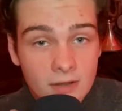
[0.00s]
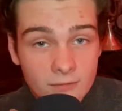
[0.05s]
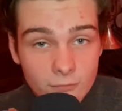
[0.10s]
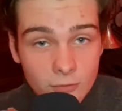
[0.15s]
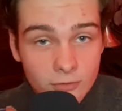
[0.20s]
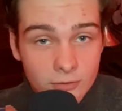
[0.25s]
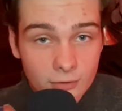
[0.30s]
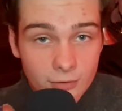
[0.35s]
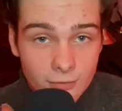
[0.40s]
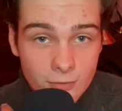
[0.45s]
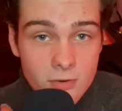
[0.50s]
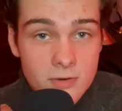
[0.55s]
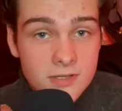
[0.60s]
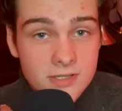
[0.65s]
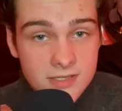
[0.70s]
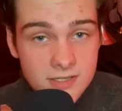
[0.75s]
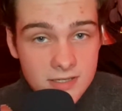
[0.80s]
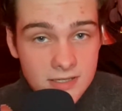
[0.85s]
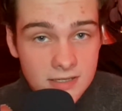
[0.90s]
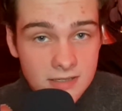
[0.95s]
for the third
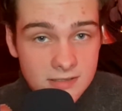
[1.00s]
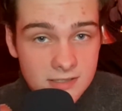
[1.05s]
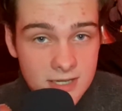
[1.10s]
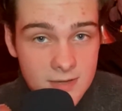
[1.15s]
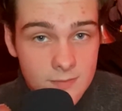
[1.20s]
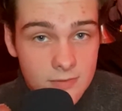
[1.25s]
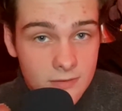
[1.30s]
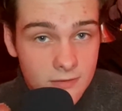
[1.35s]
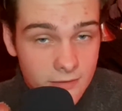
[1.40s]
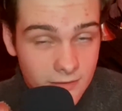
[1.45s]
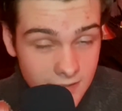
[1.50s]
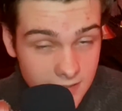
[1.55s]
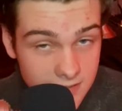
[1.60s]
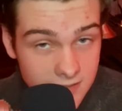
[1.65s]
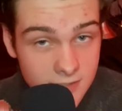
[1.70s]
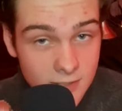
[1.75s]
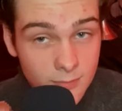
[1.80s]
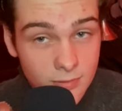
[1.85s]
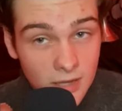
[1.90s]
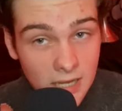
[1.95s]
singing tip, this
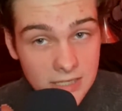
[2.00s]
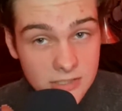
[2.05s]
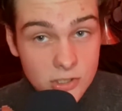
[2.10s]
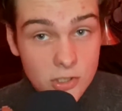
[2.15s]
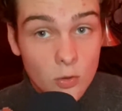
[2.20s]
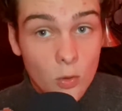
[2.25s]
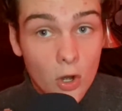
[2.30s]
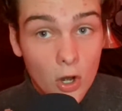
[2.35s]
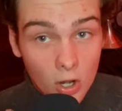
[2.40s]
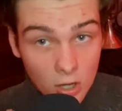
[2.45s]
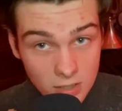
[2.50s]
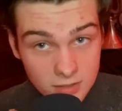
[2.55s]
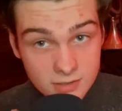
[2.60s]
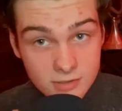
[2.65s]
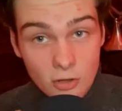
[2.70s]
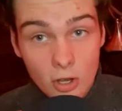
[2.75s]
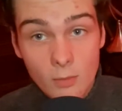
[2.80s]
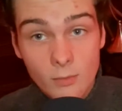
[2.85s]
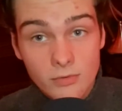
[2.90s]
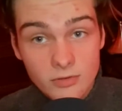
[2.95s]
applies to
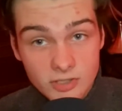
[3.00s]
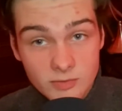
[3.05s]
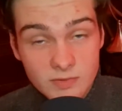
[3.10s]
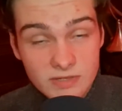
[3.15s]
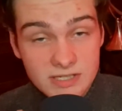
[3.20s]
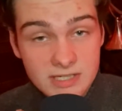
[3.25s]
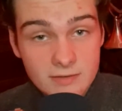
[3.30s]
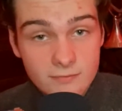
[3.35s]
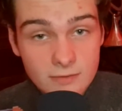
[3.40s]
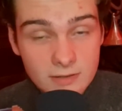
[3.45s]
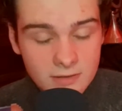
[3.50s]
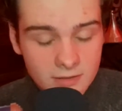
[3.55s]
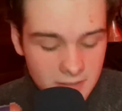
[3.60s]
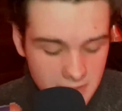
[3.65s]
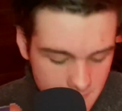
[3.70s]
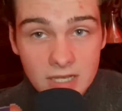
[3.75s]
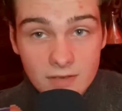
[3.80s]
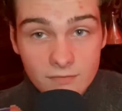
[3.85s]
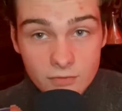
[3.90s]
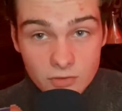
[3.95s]
ensemble specifically.
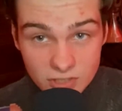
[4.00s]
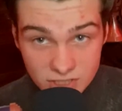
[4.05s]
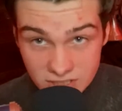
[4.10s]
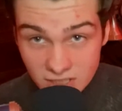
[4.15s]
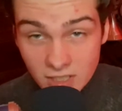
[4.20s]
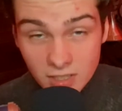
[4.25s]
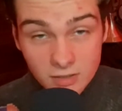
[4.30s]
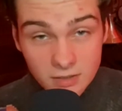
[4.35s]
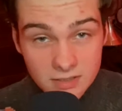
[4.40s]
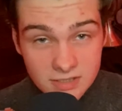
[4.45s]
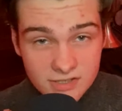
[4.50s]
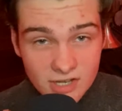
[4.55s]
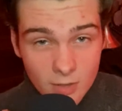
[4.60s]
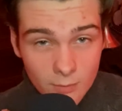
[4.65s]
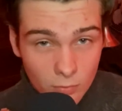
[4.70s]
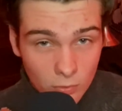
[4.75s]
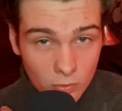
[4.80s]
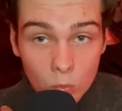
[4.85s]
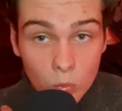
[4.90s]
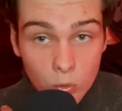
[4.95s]
If you're singing
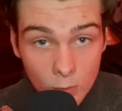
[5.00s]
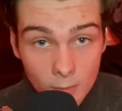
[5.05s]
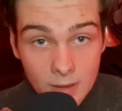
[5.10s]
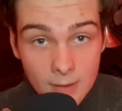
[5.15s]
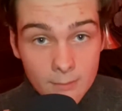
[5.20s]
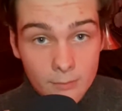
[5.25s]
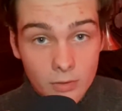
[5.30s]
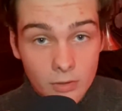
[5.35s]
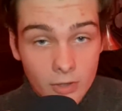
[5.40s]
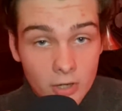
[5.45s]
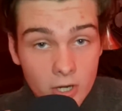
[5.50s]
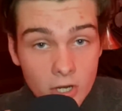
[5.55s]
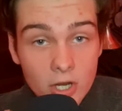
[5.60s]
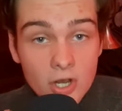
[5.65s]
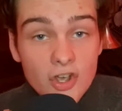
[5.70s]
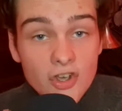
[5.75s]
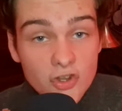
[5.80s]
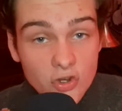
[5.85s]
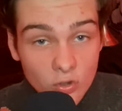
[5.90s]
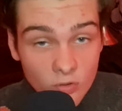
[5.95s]
ensemble, remember,
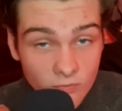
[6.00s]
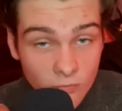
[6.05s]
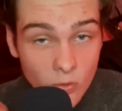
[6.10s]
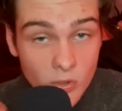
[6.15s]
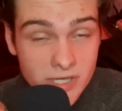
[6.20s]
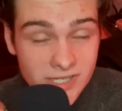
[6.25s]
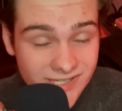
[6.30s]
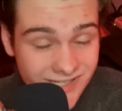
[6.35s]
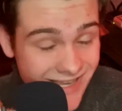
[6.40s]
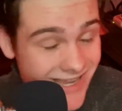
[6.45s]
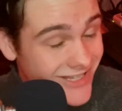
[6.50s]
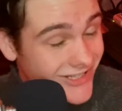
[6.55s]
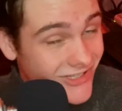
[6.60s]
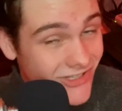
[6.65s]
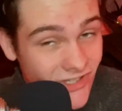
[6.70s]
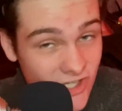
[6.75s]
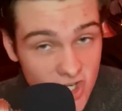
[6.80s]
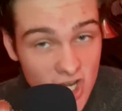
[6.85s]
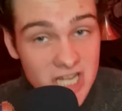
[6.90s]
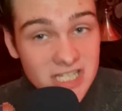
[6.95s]
your voice is
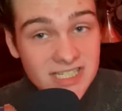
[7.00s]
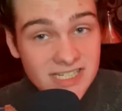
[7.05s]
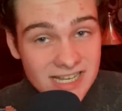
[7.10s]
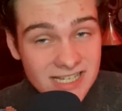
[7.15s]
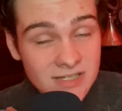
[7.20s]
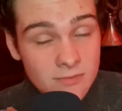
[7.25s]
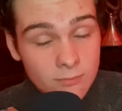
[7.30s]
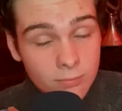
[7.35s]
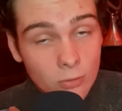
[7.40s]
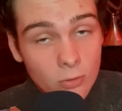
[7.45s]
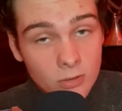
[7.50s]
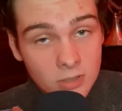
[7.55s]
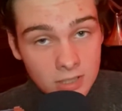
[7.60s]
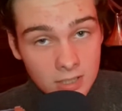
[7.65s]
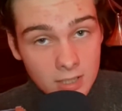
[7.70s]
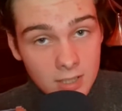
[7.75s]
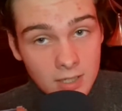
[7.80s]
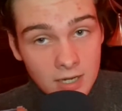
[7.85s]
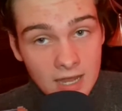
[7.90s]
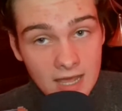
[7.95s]
just as important
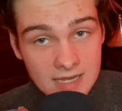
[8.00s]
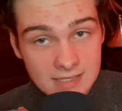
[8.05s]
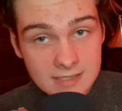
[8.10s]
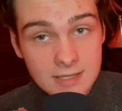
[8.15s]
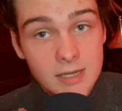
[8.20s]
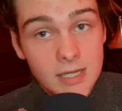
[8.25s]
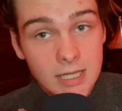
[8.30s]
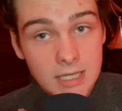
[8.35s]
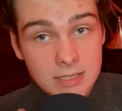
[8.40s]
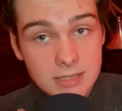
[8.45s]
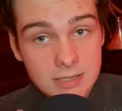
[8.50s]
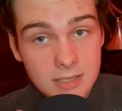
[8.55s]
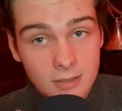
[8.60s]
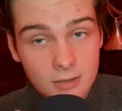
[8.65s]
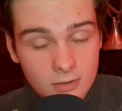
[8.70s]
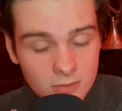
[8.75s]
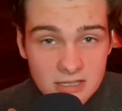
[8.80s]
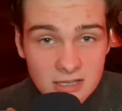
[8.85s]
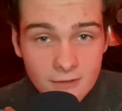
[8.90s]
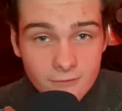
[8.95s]
as the lead
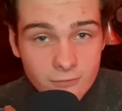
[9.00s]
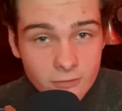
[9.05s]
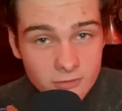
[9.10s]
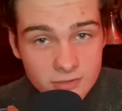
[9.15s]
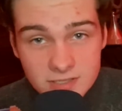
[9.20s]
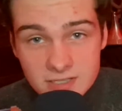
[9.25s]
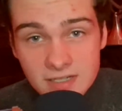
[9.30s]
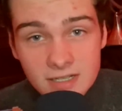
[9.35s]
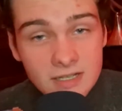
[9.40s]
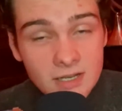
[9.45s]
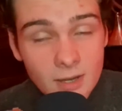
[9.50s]
singers. If you're singing a